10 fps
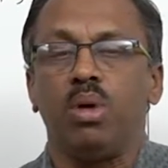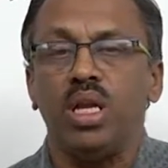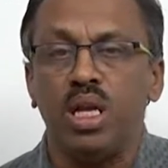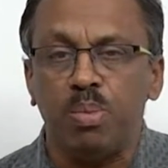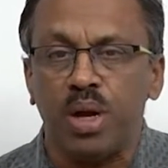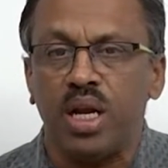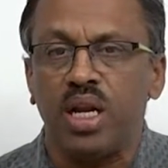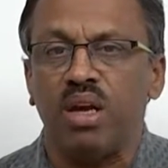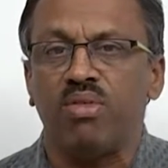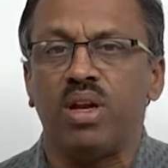
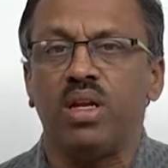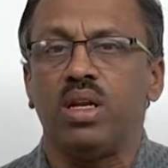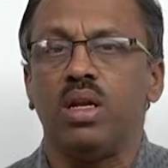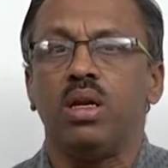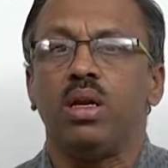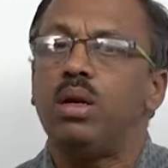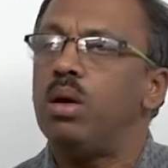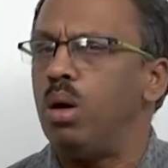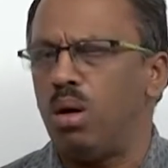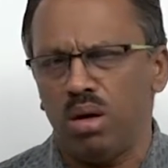independent event,
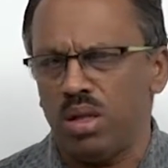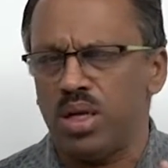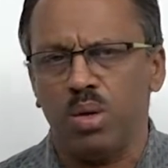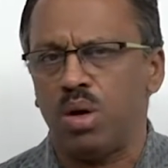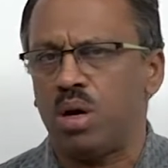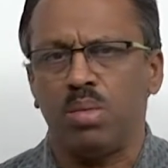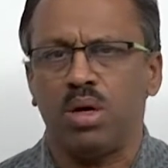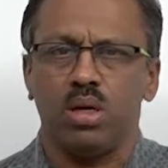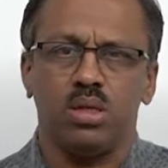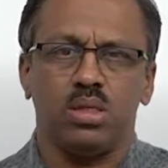all that you have come
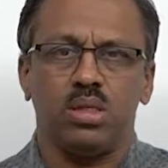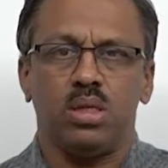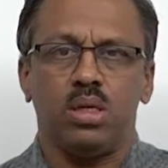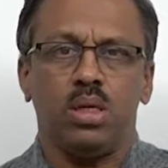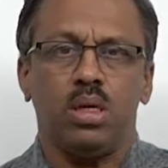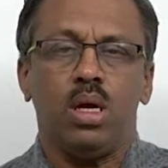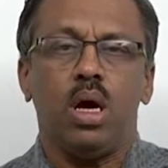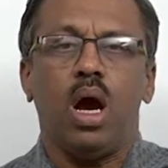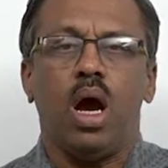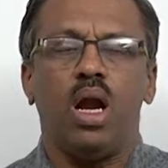across.
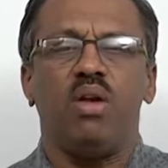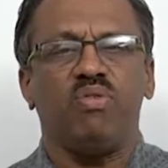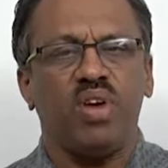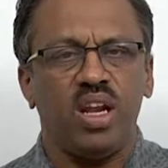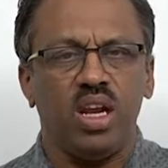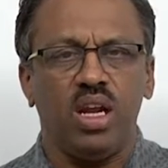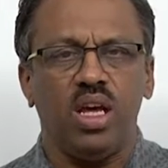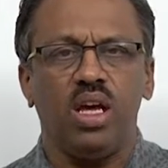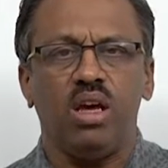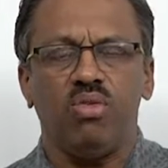And
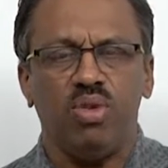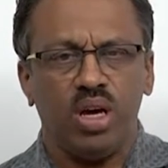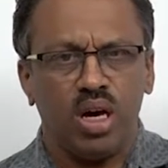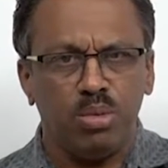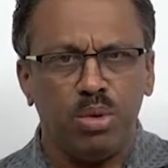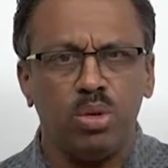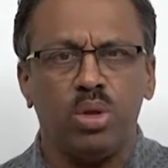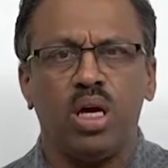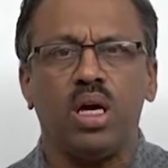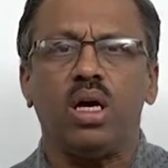finally, we come to
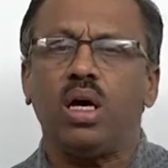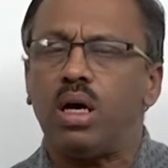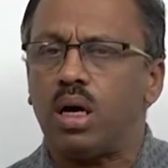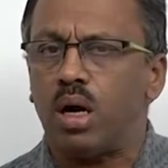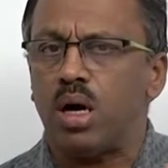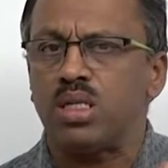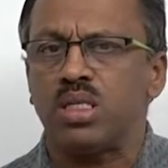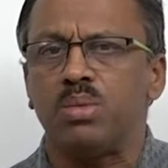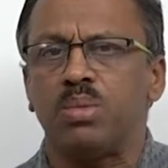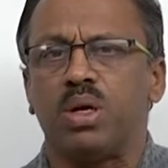the
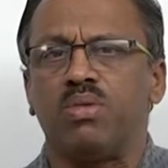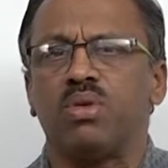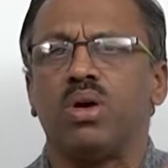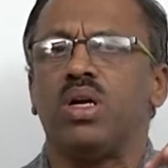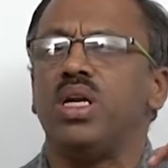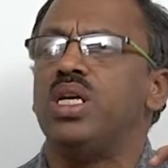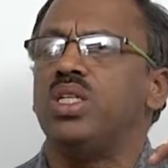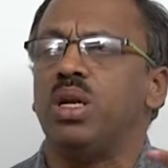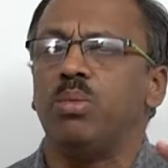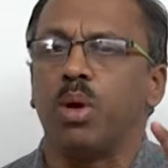concept of
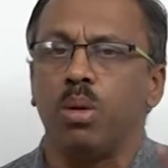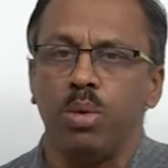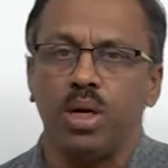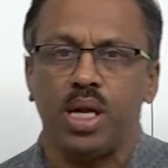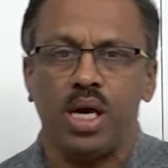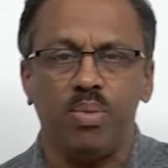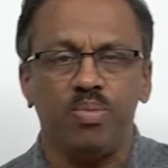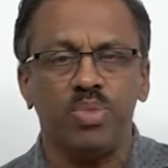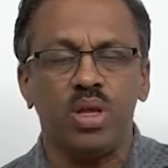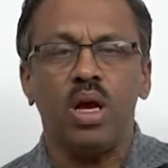conditional probability,
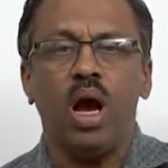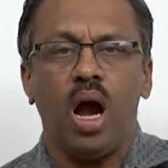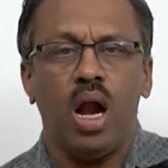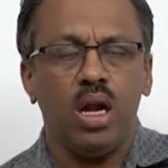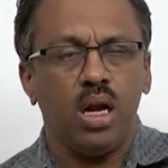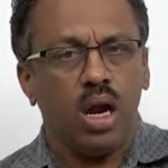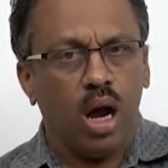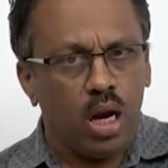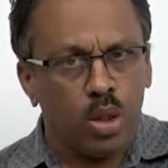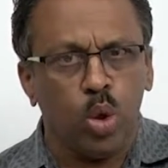and
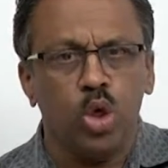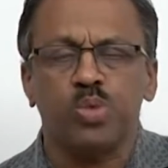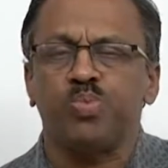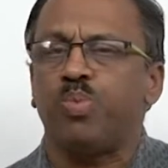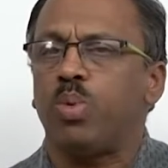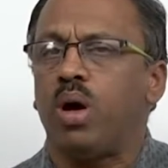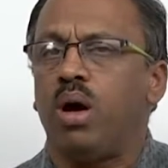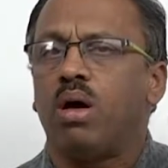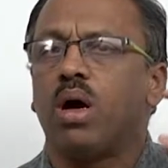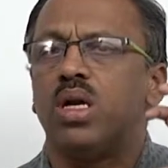those
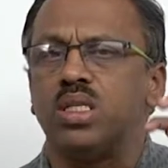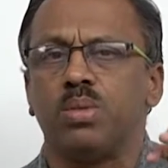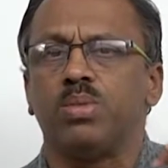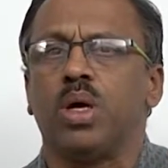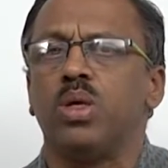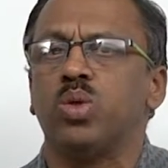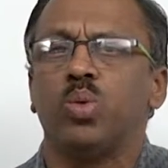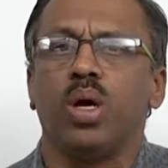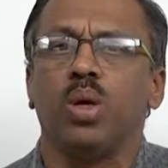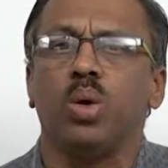concepts also
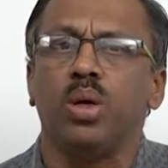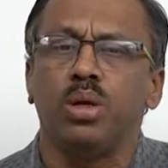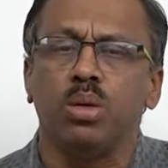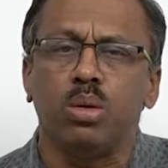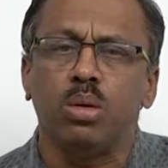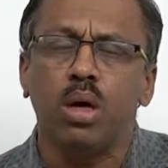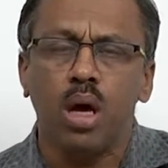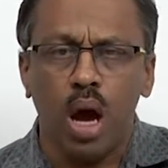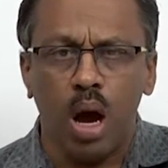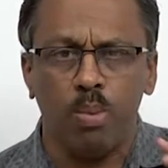we are going to
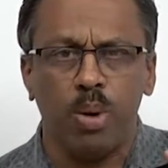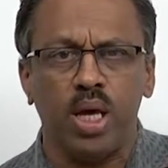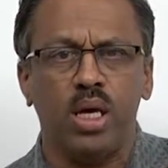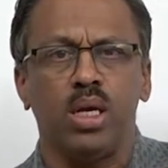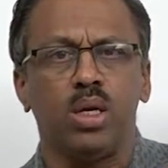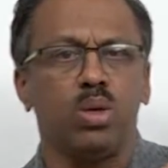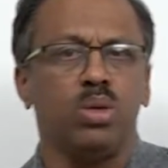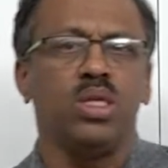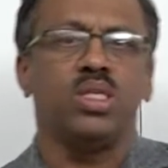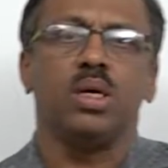apply into
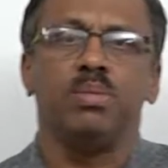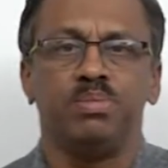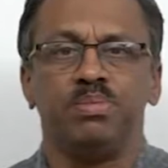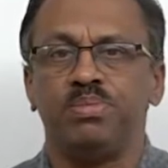this sum.